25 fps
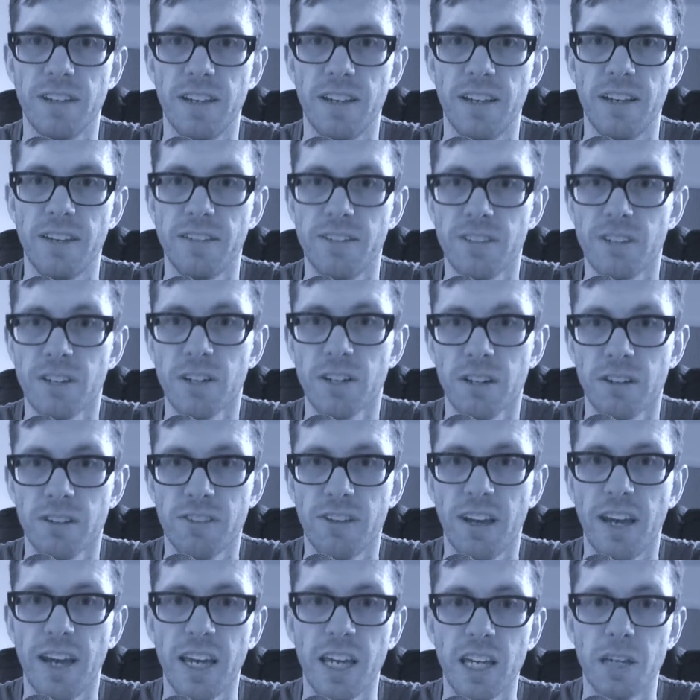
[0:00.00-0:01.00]
is it going to
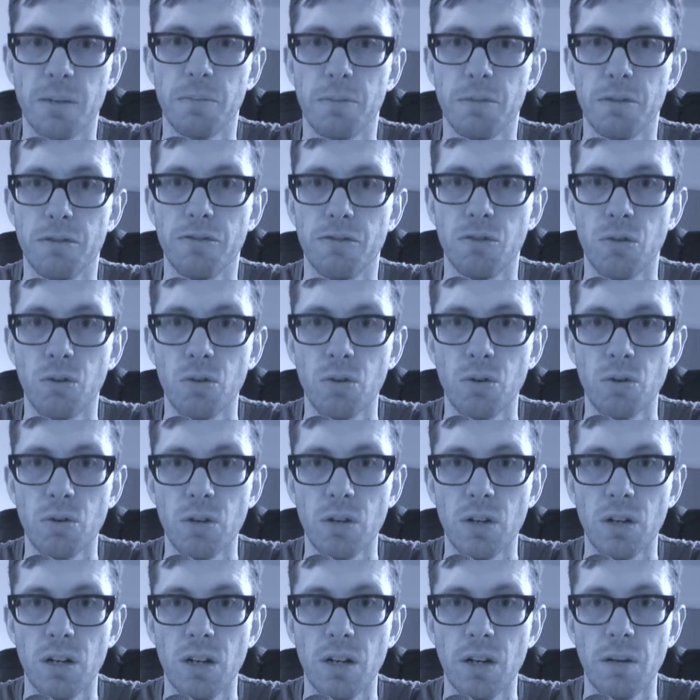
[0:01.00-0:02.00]
take before
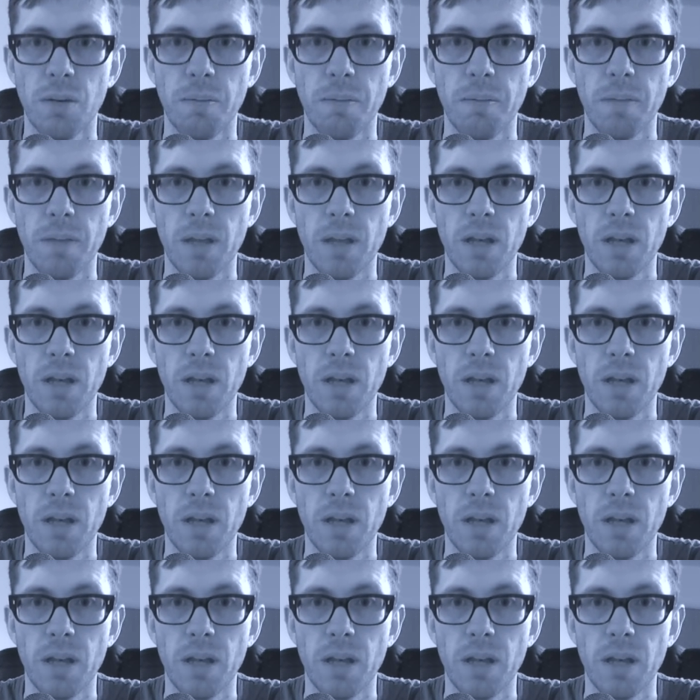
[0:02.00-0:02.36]
a